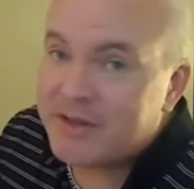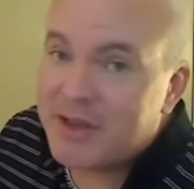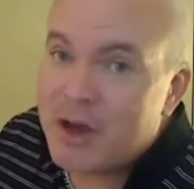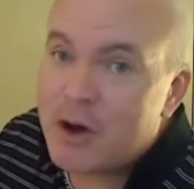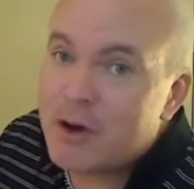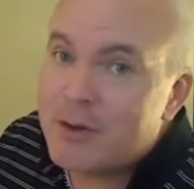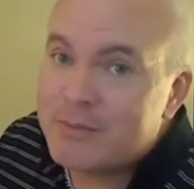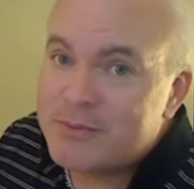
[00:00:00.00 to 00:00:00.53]
the
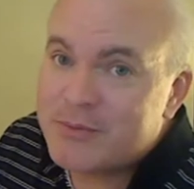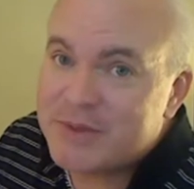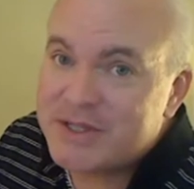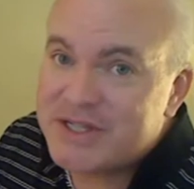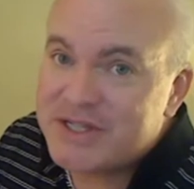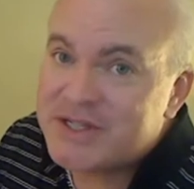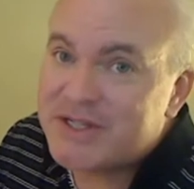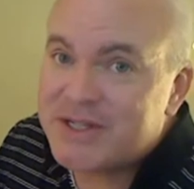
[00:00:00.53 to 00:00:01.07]
ohms
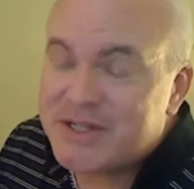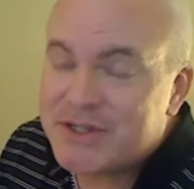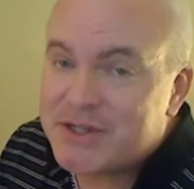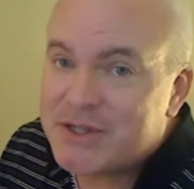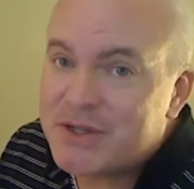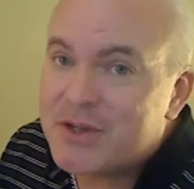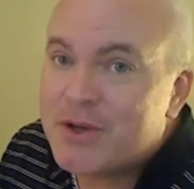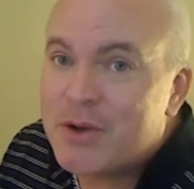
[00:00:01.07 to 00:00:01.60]
resistance
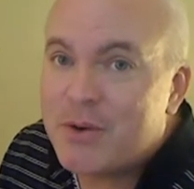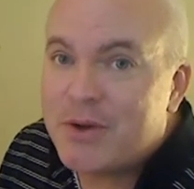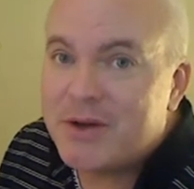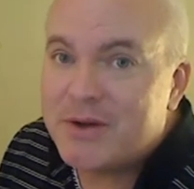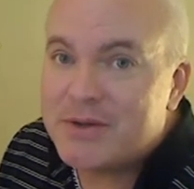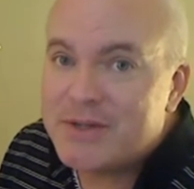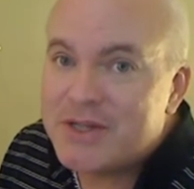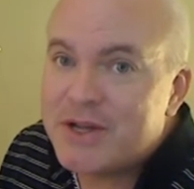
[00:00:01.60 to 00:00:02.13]
to the
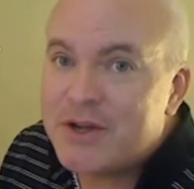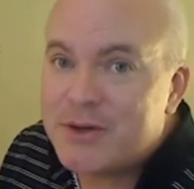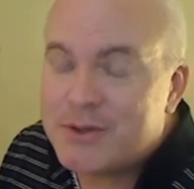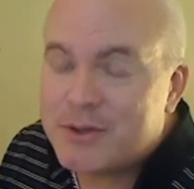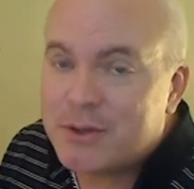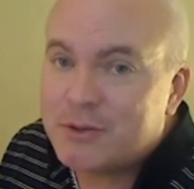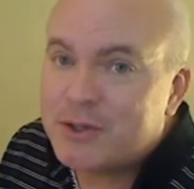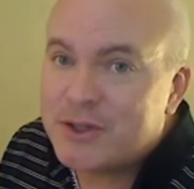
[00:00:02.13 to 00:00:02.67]
coils that you're
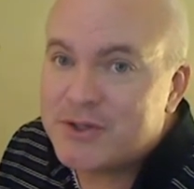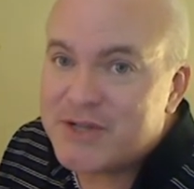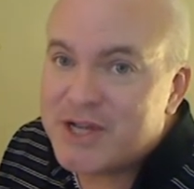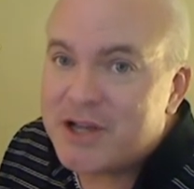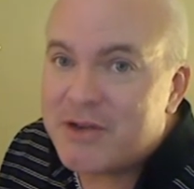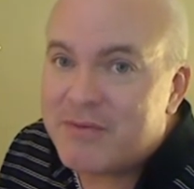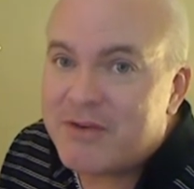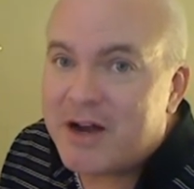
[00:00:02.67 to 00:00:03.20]
so choosing
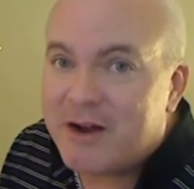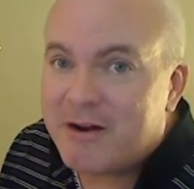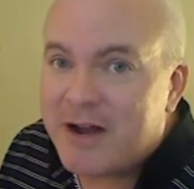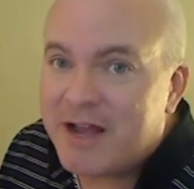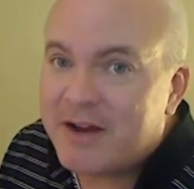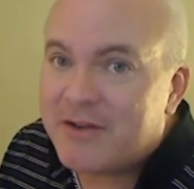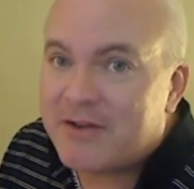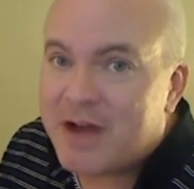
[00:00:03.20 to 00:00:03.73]
to fire
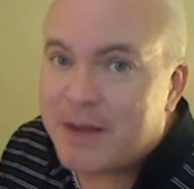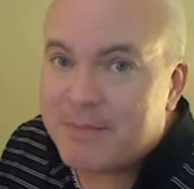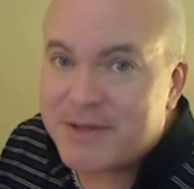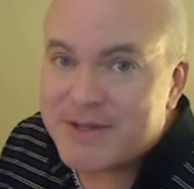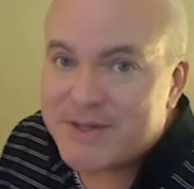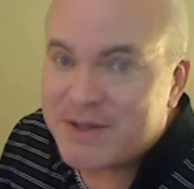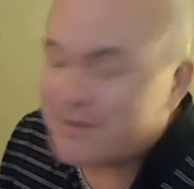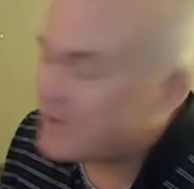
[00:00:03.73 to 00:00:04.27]
at atop
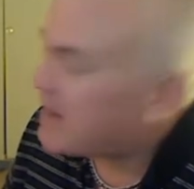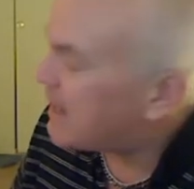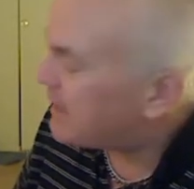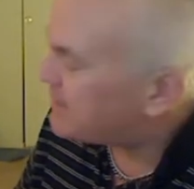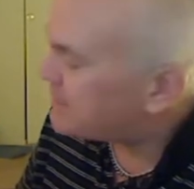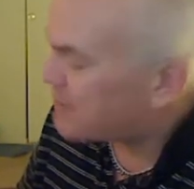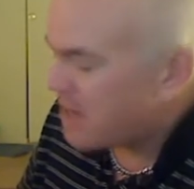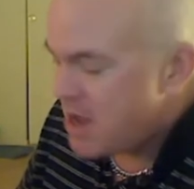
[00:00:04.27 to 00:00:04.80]
this
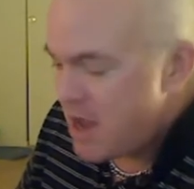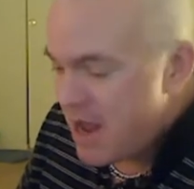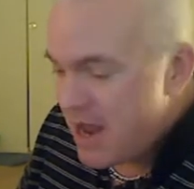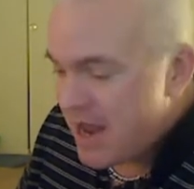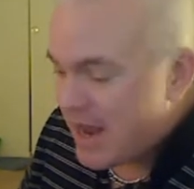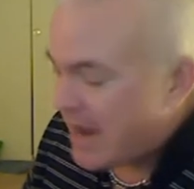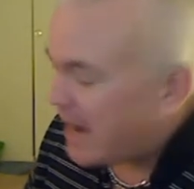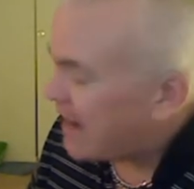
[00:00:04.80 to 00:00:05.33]
device.
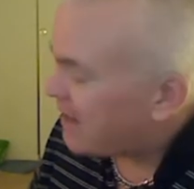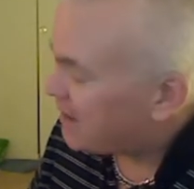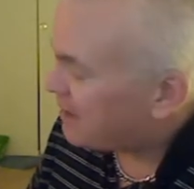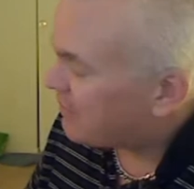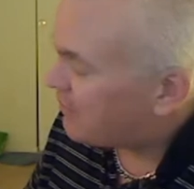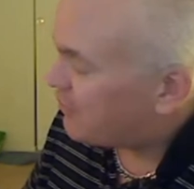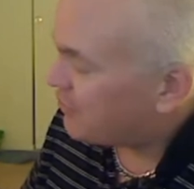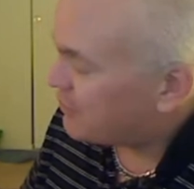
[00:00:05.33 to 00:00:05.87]

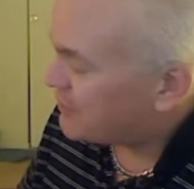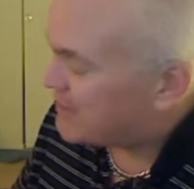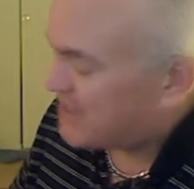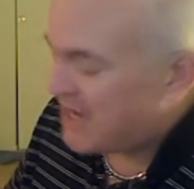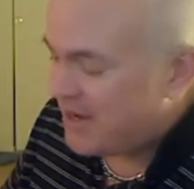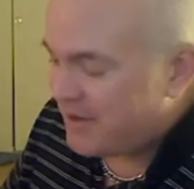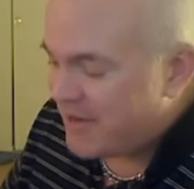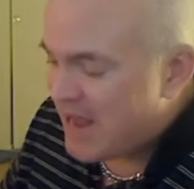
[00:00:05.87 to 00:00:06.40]
And to
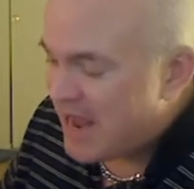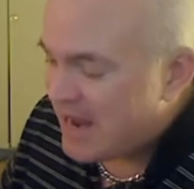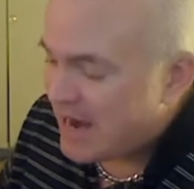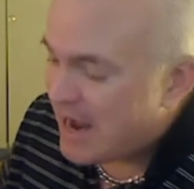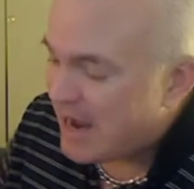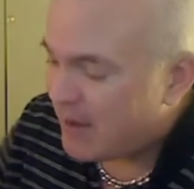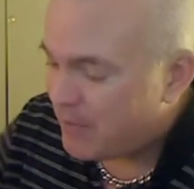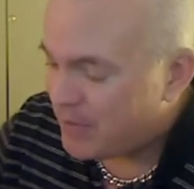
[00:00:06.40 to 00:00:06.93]
see that,
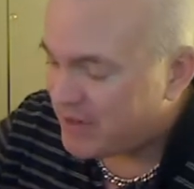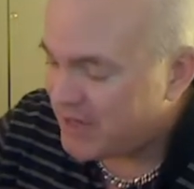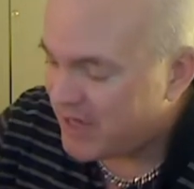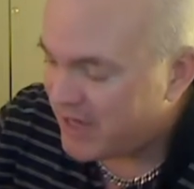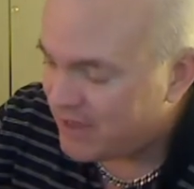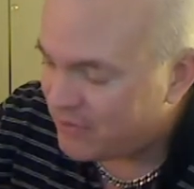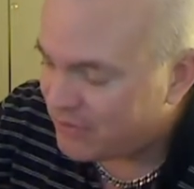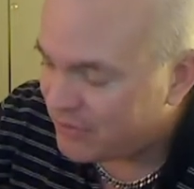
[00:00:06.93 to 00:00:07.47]
I would
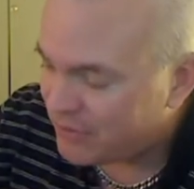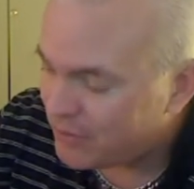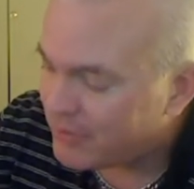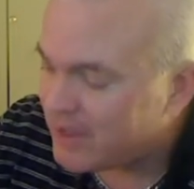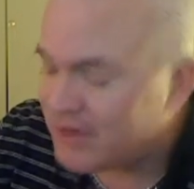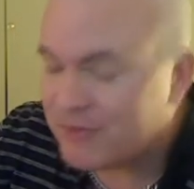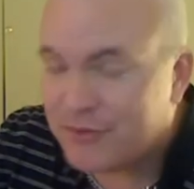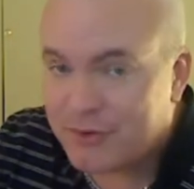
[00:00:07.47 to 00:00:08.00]
need to
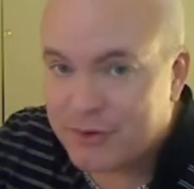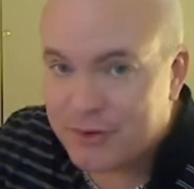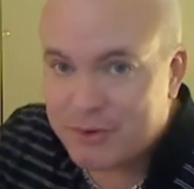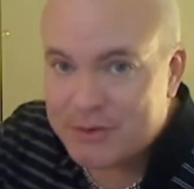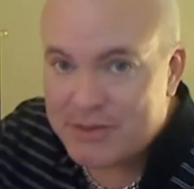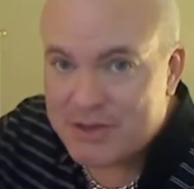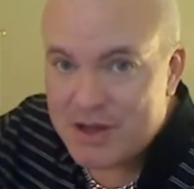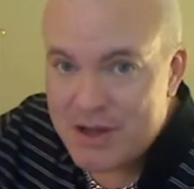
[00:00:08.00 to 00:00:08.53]

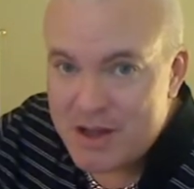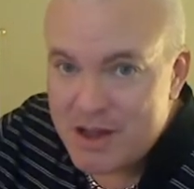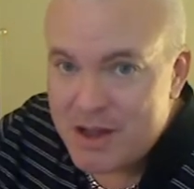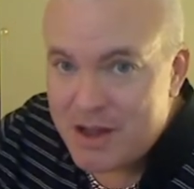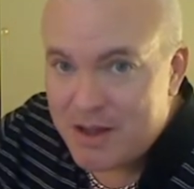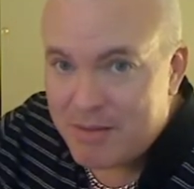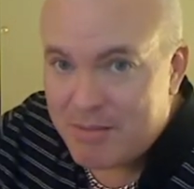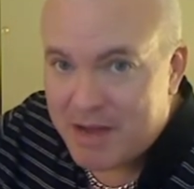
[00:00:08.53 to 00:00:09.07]
introduce
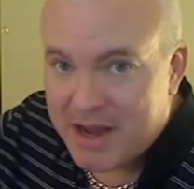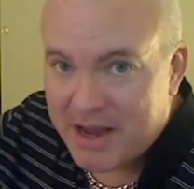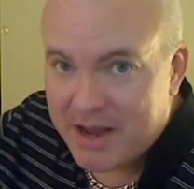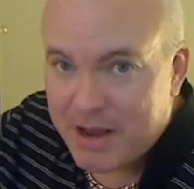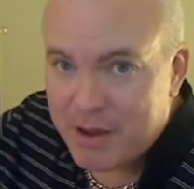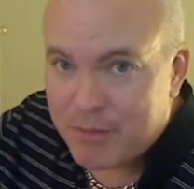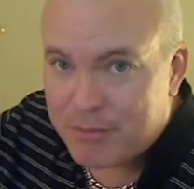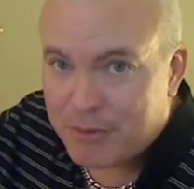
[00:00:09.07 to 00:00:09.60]

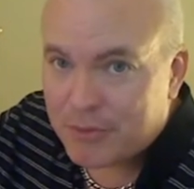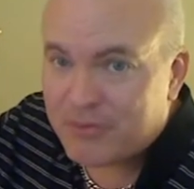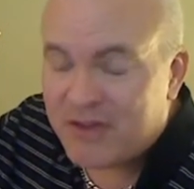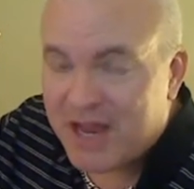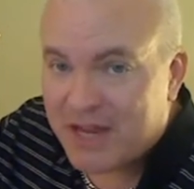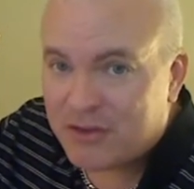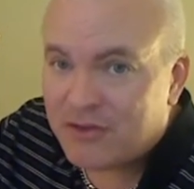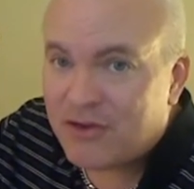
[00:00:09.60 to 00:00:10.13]
my
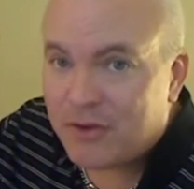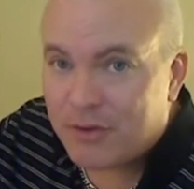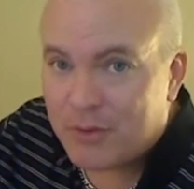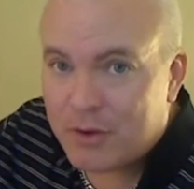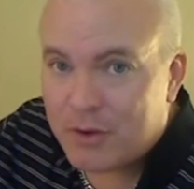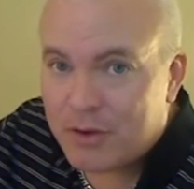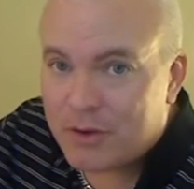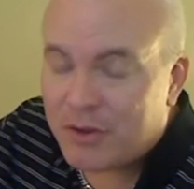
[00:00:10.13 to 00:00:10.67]
Protank
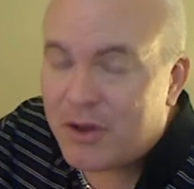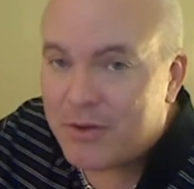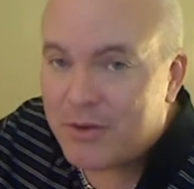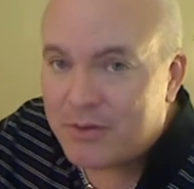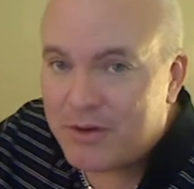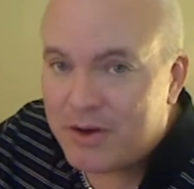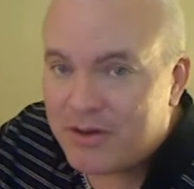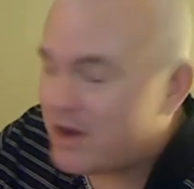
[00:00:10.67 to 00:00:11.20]
2
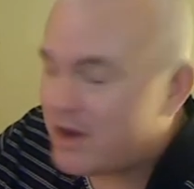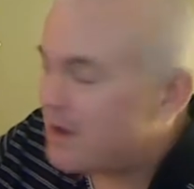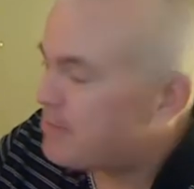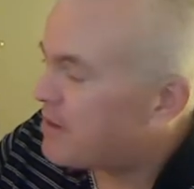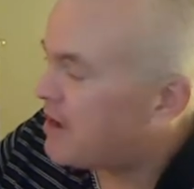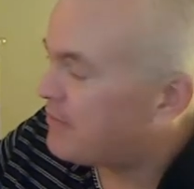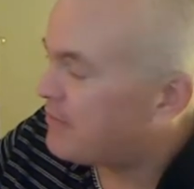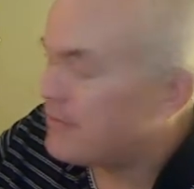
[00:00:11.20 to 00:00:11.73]
clone that I
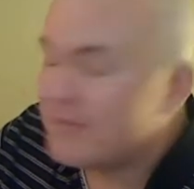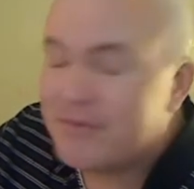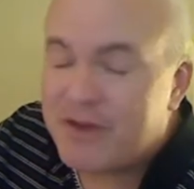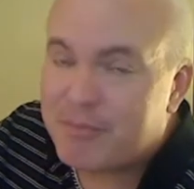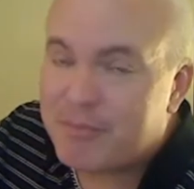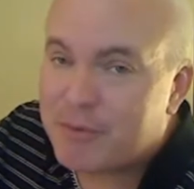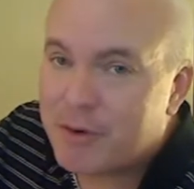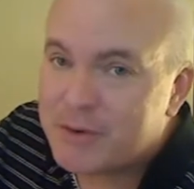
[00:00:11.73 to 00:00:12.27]
bought from
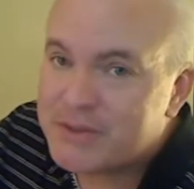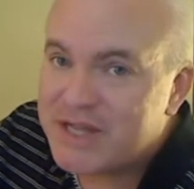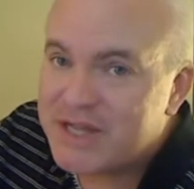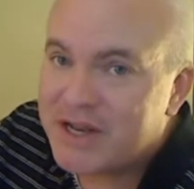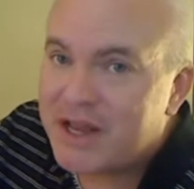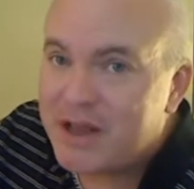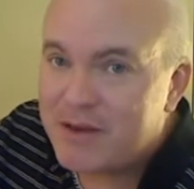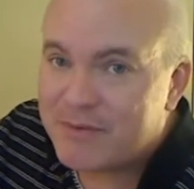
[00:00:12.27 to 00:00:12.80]

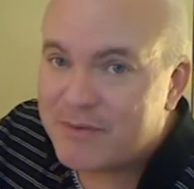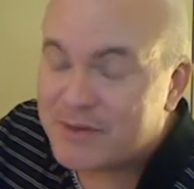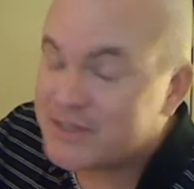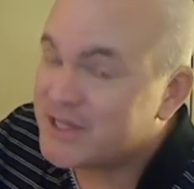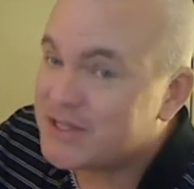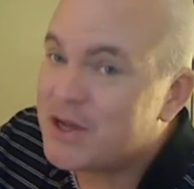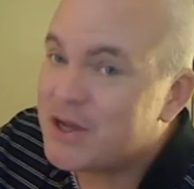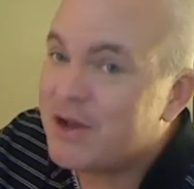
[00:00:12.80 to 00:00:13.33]
Vaperosity for
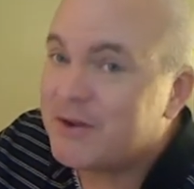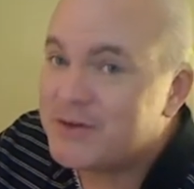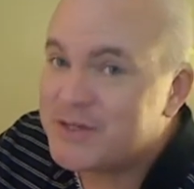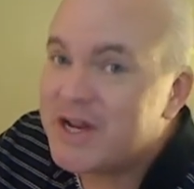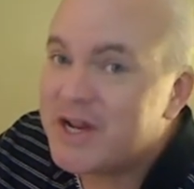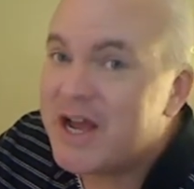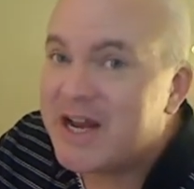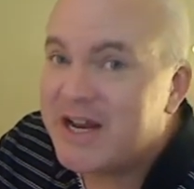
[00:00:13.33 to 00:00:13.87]

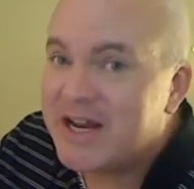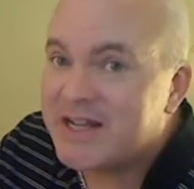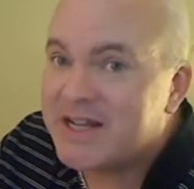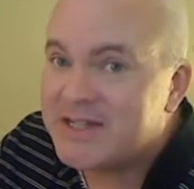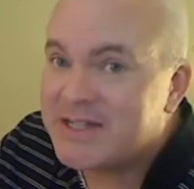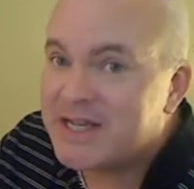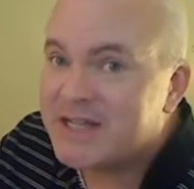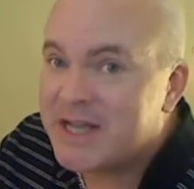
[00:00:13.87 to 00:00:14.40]

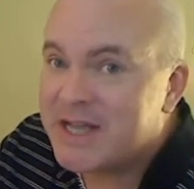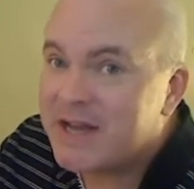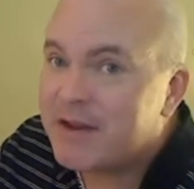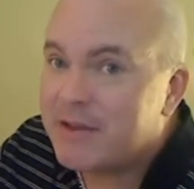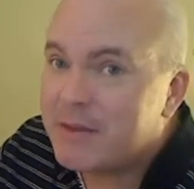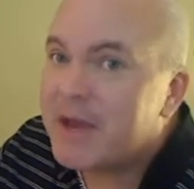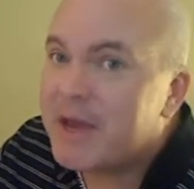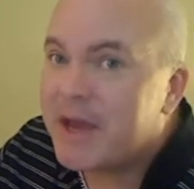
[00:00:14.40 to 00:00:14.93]
$6.99 out
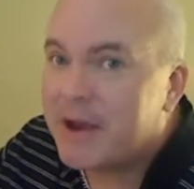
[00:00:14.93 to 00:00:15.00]
of the Bay